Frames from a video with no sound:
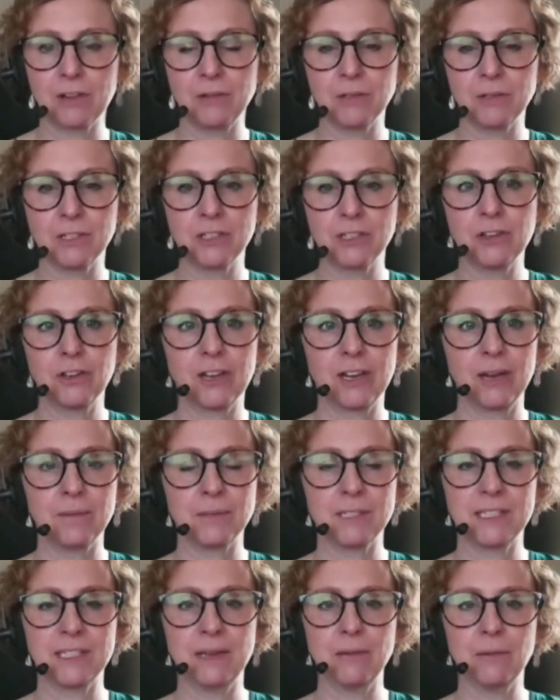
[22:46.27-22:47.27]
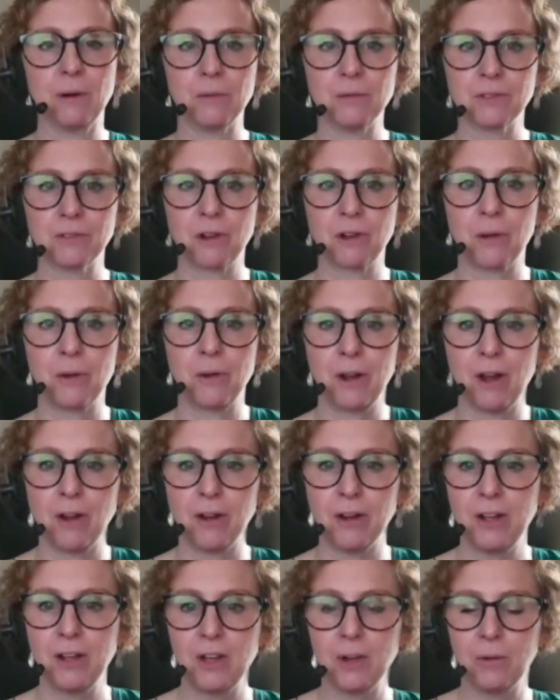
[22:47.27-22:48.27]
He was looking up to see what was going
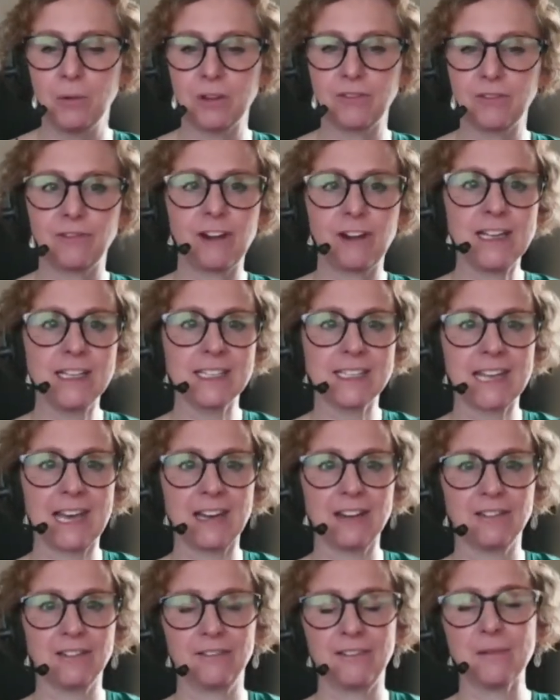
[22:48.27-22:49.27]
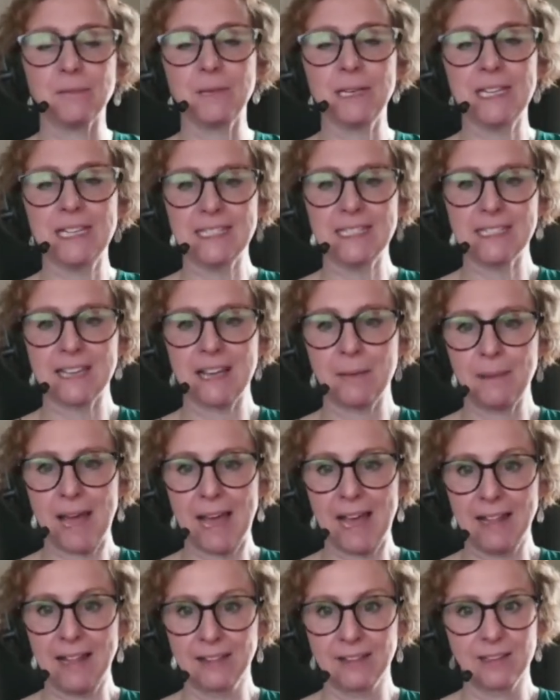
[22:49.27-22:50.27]
on with friends and families'
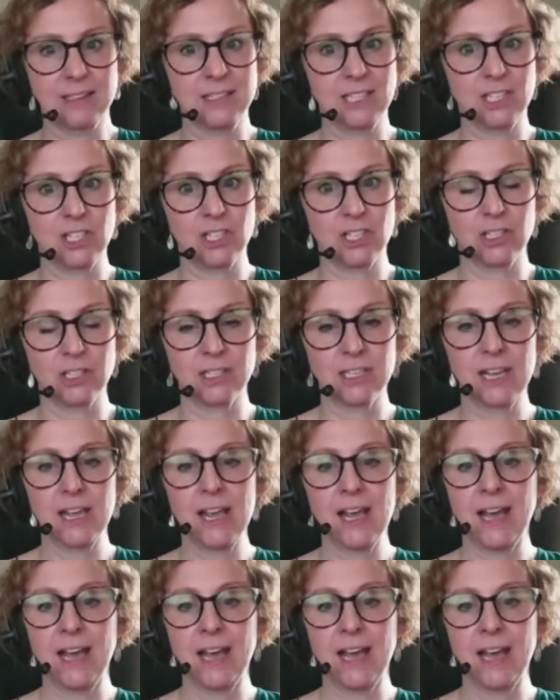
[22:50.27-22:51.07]
health conditions,